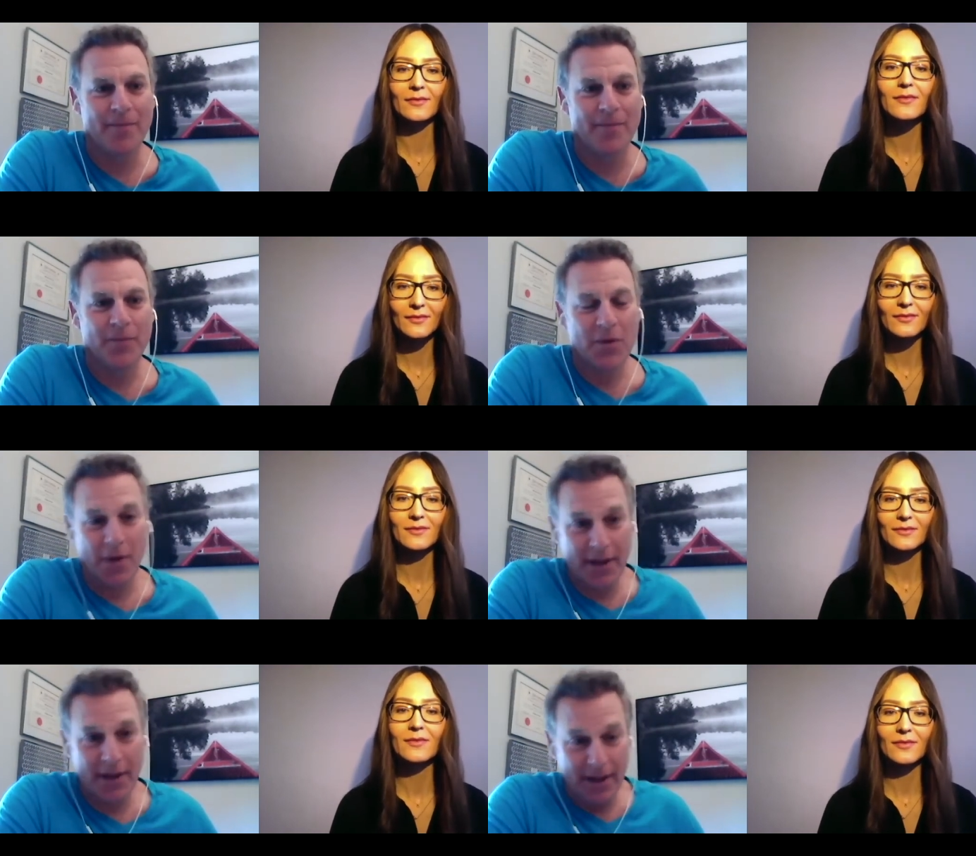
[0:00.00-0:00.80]
Speaker 1: So I think
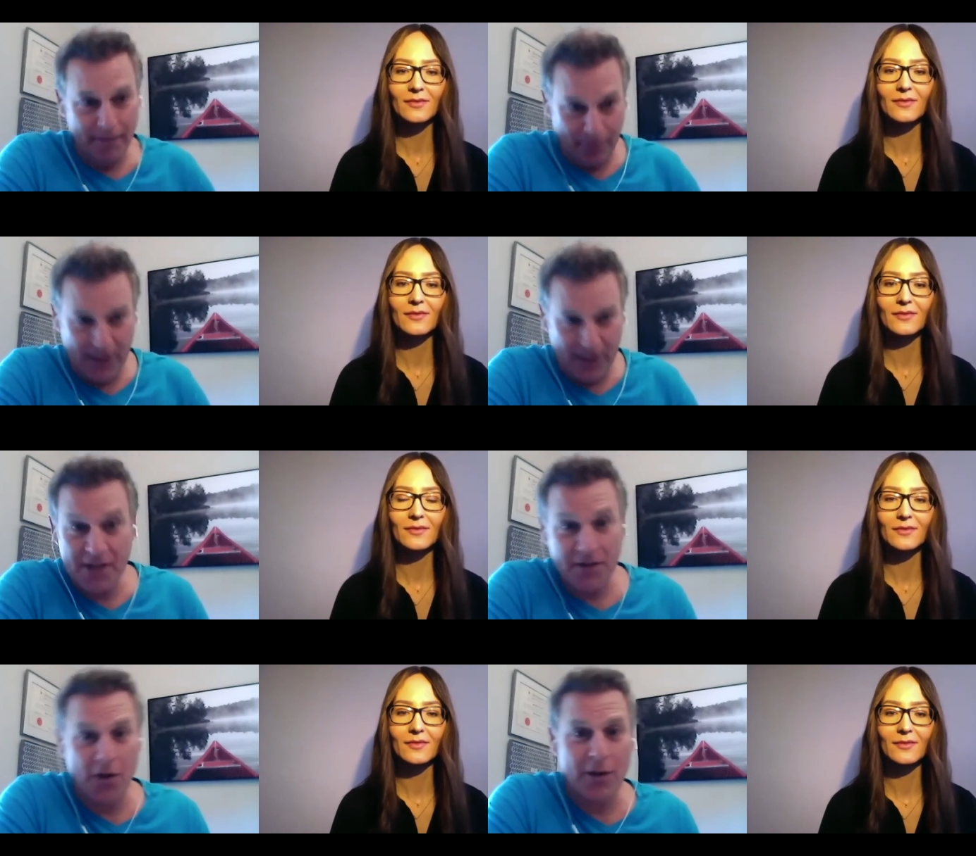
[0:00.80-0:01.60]
that things have
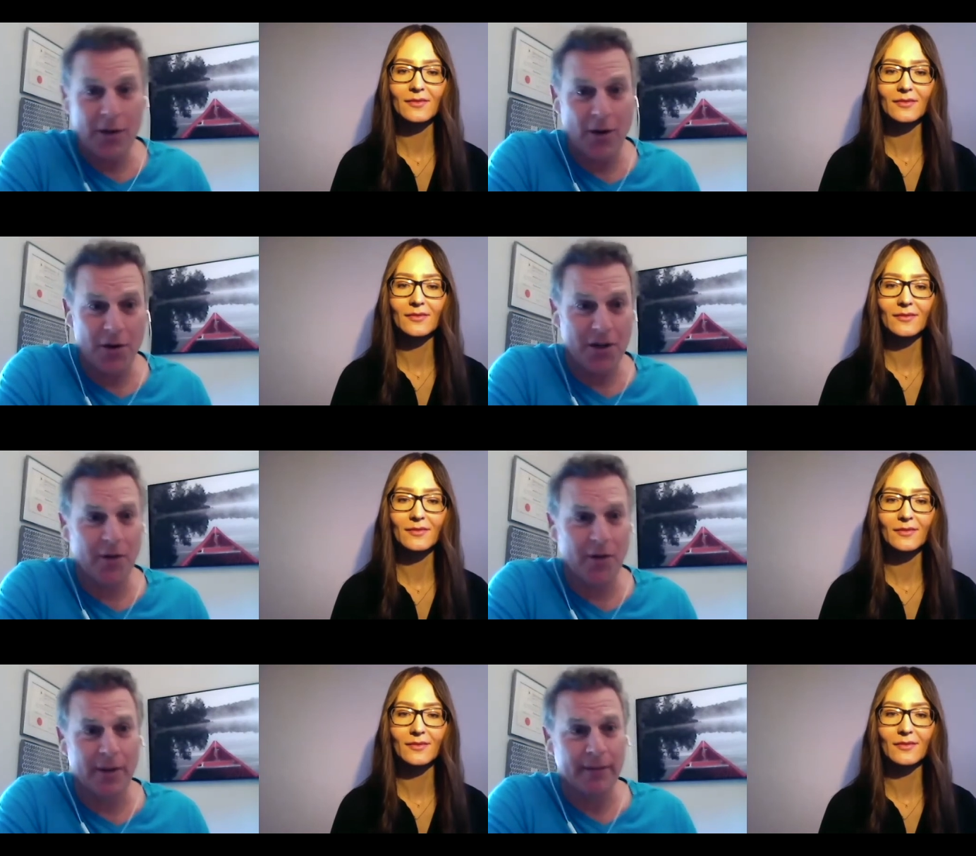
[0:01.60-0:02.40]
slowed down considerably,